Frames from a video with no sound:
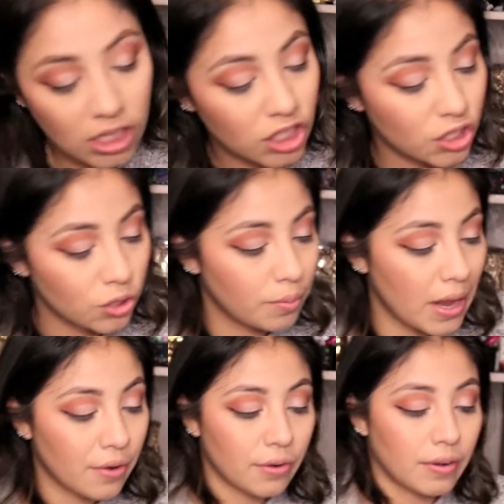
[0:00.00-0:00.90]
it's too
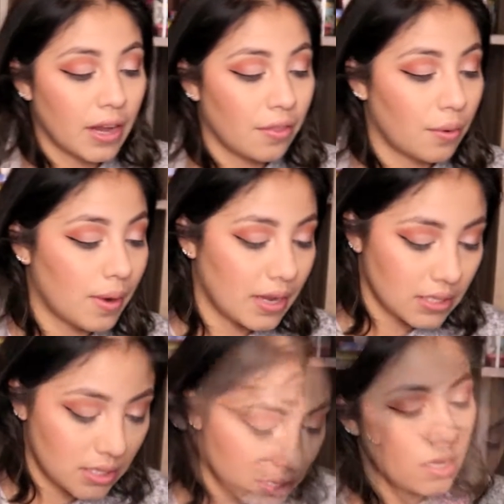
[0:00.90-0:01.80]
powdery
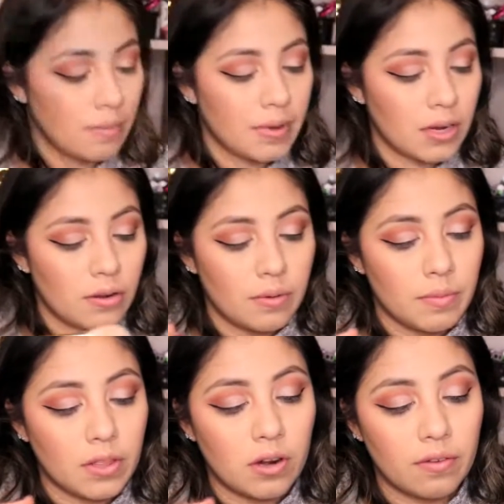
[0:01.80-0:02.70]
otherwise. I'm gonna go in
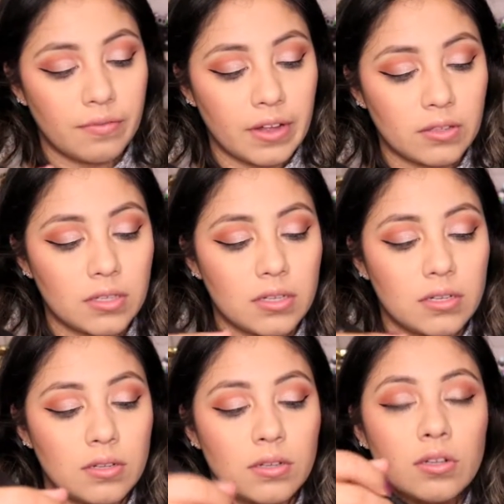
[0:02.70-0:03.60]
with Heartfelt,
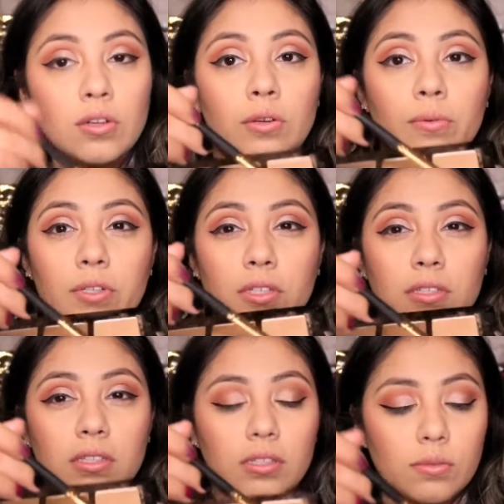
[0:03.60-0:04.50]
which
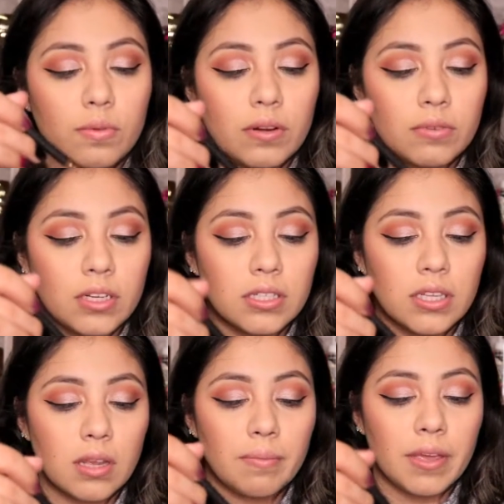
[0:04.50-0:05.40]
is this one, which has
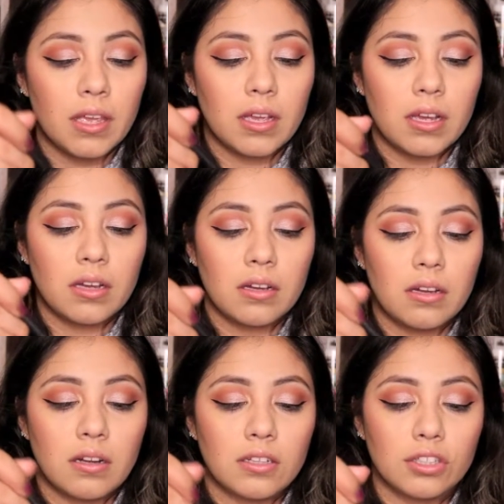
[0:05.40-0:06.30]
like a pink
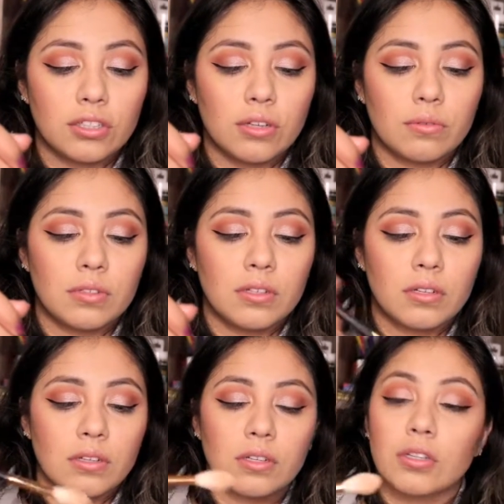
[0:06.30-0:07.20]
undertone
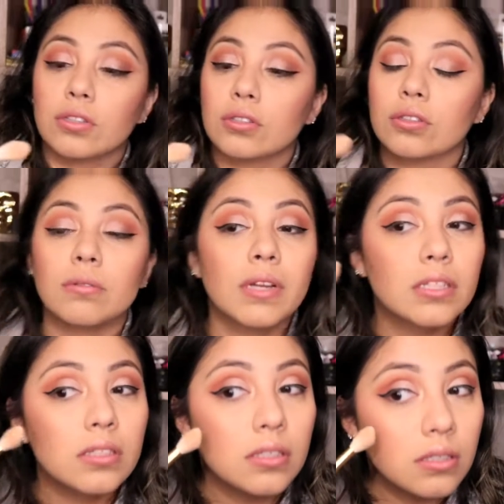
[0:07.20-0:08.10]
to
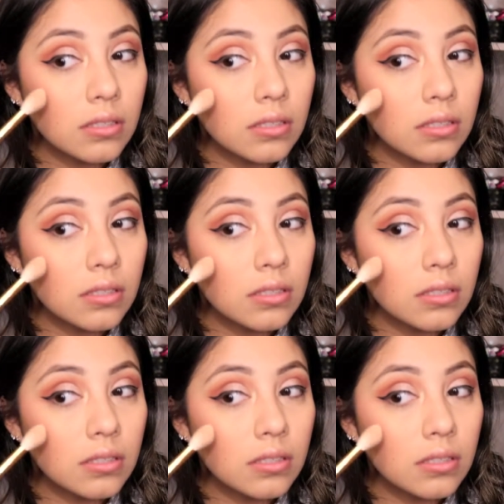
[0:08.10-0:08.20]
it.